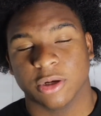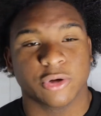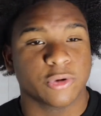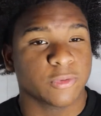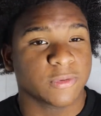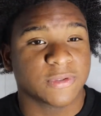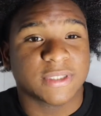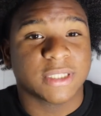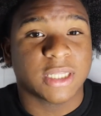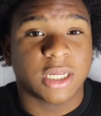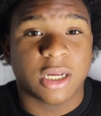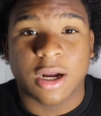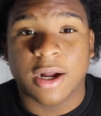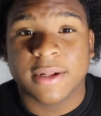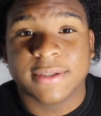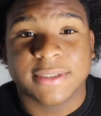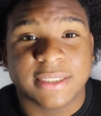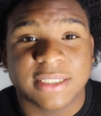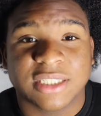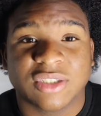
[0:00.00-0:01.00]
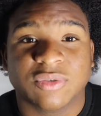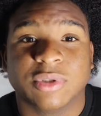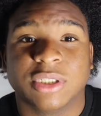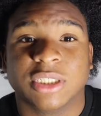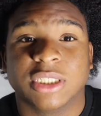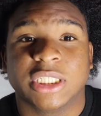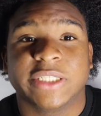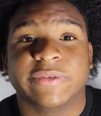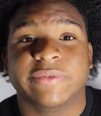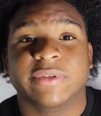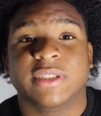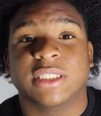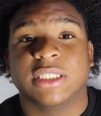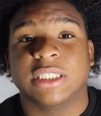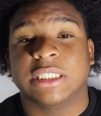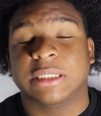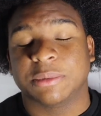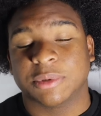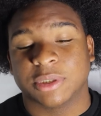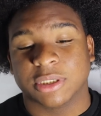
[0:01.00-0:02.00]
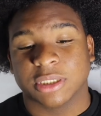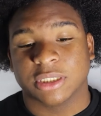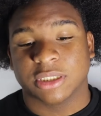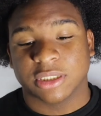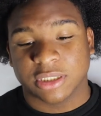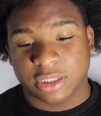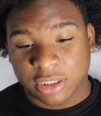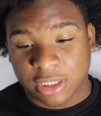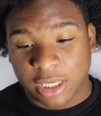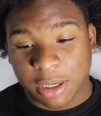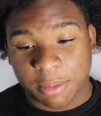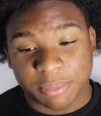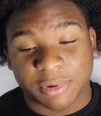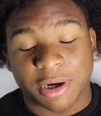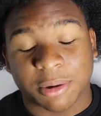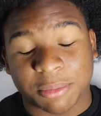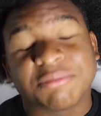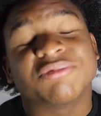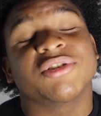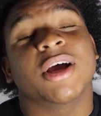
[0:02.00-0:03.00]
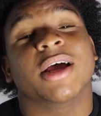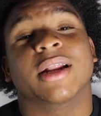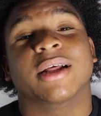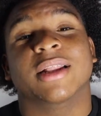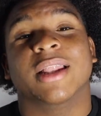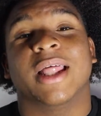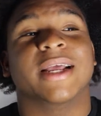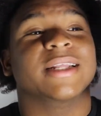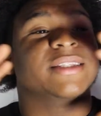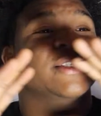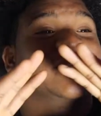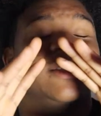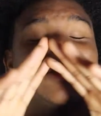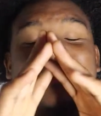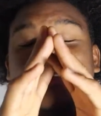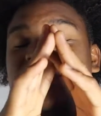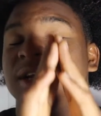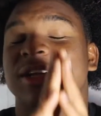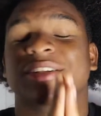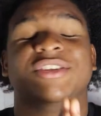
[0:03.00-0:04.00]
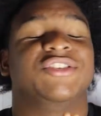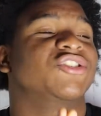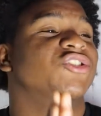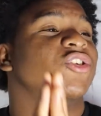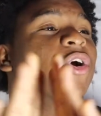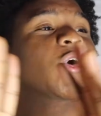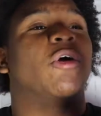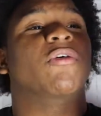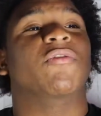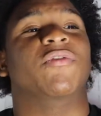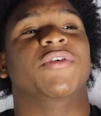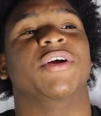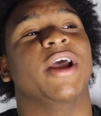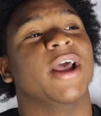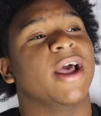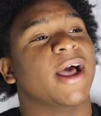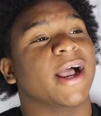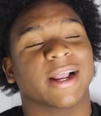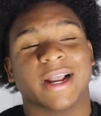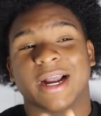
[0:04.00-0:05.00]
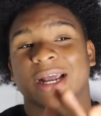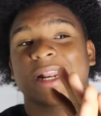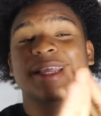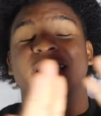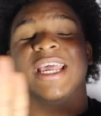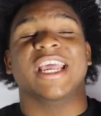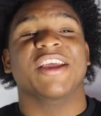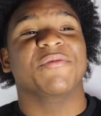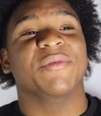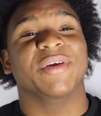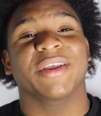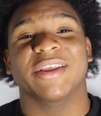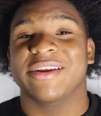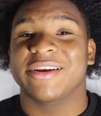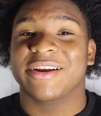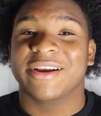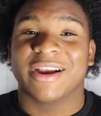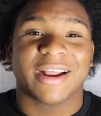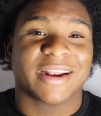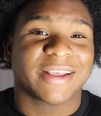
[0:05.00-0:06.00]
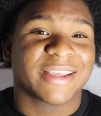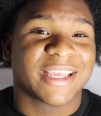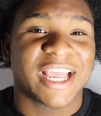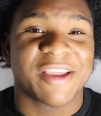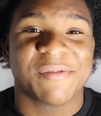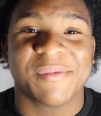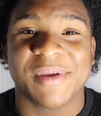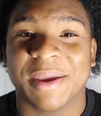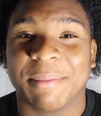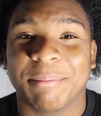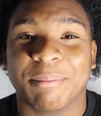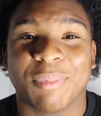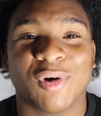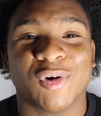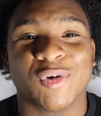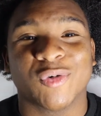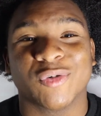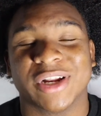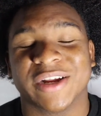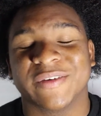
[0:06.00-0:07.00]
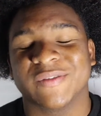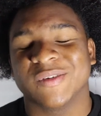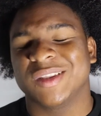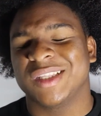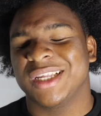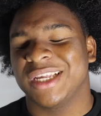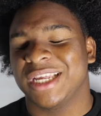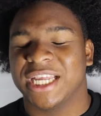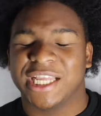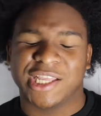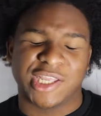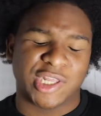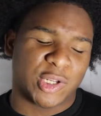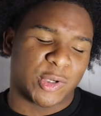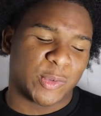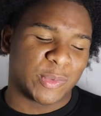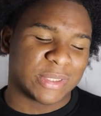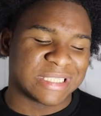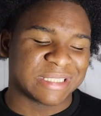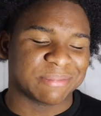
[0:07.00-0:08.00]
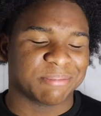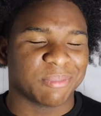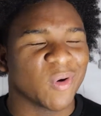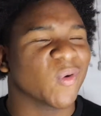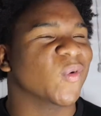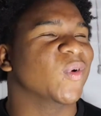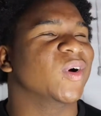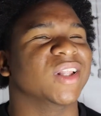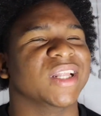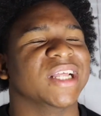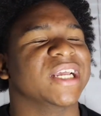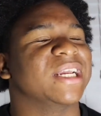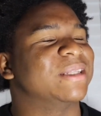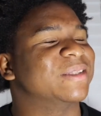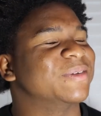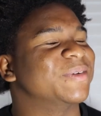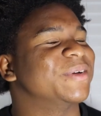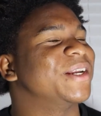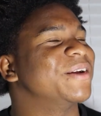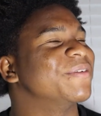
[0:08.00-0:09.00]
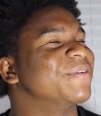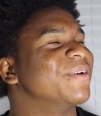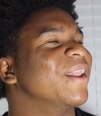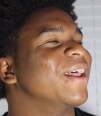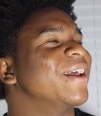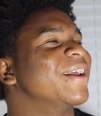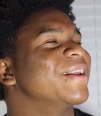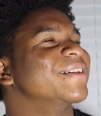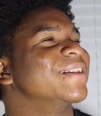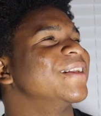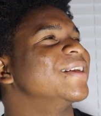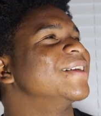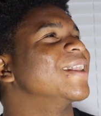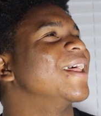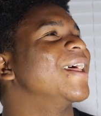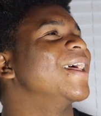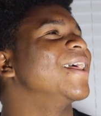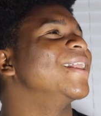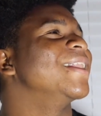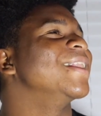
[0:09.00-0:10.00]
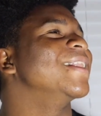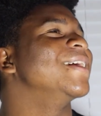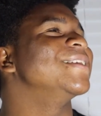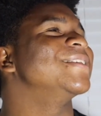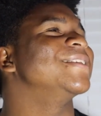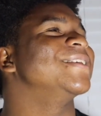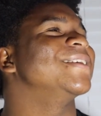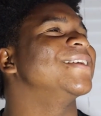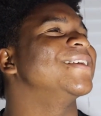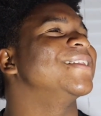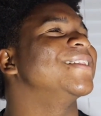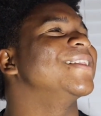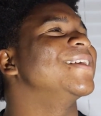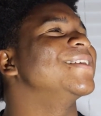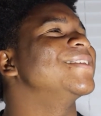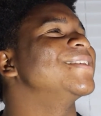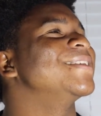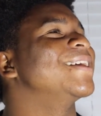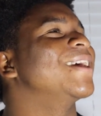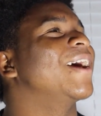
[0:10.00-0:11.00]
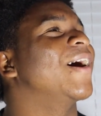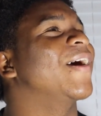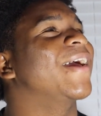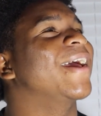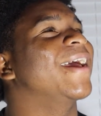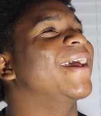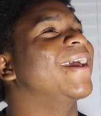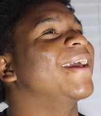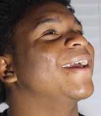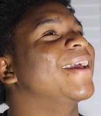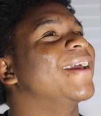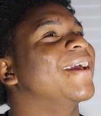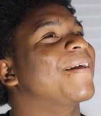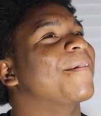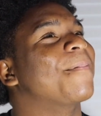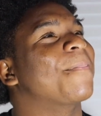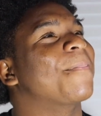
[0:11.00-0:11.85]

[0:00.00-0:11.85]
Due to the content switching and everything, I'm trying to start over. I kind of came in here, bold and everything, you know, with these bold claims or whatever. Like, listen, okay?